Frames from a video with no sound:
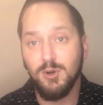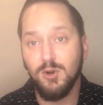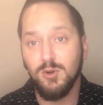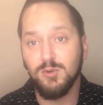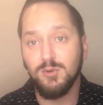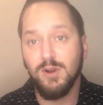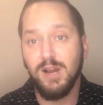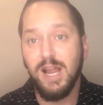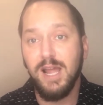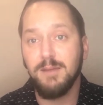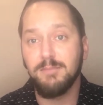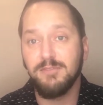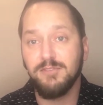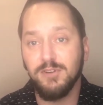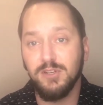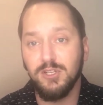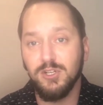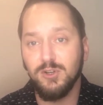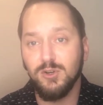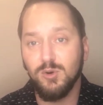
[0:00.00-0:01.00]
program
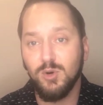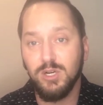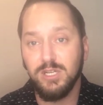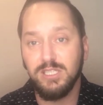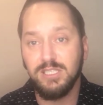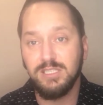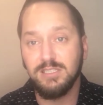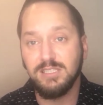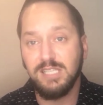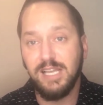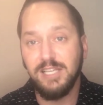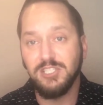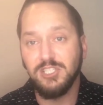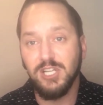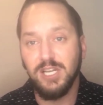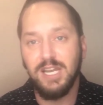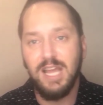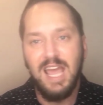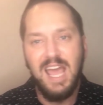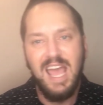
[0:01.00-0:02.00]
for your organization.